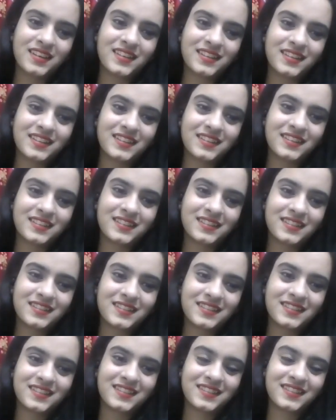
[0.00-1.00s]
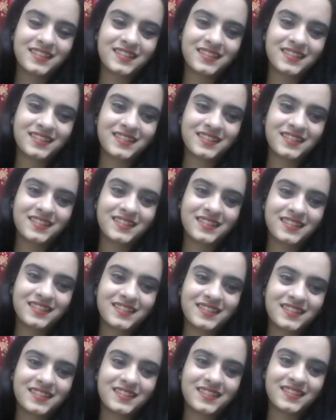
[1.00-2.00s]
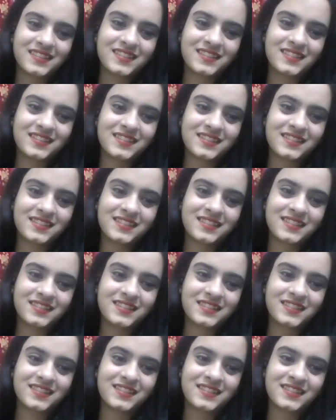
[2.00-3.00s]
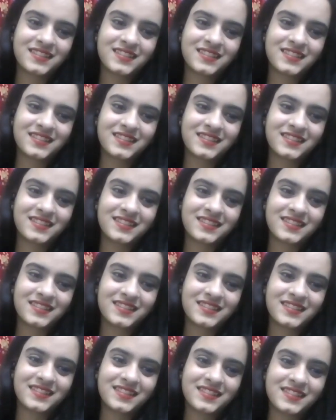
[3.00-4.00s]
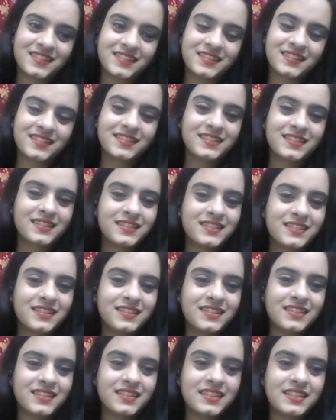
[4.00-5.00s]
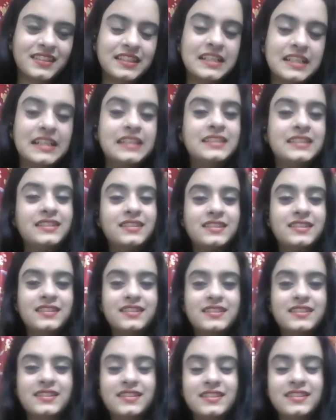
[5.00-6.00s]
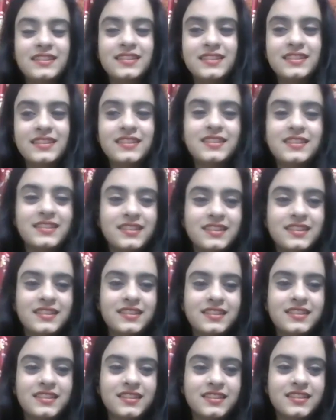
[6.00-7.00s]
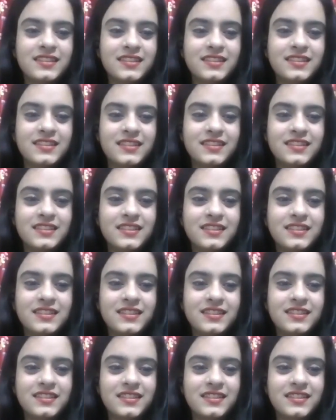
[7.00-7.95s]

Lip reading: (not speaking)